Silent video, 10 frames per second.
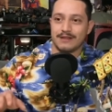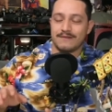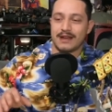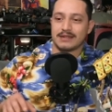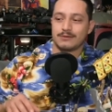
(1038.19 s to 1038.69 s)
In
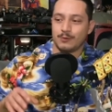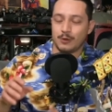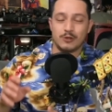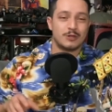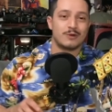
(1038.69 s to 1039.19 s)
fact,
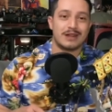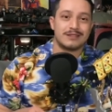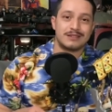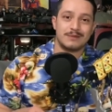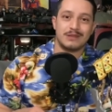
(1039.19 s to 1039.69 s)
usually when I
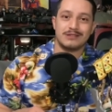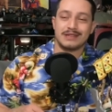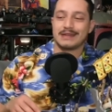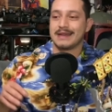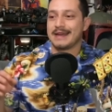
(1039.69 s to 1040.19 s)
listen to
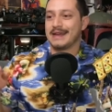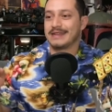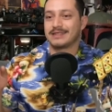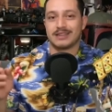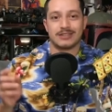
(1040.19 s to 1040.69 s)
music,
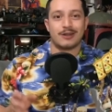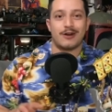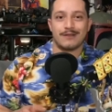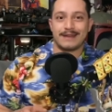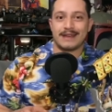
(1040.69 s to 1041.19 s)
it's the
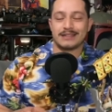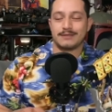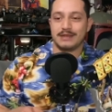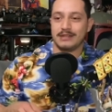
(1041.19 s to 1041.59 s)
guitar that gets me.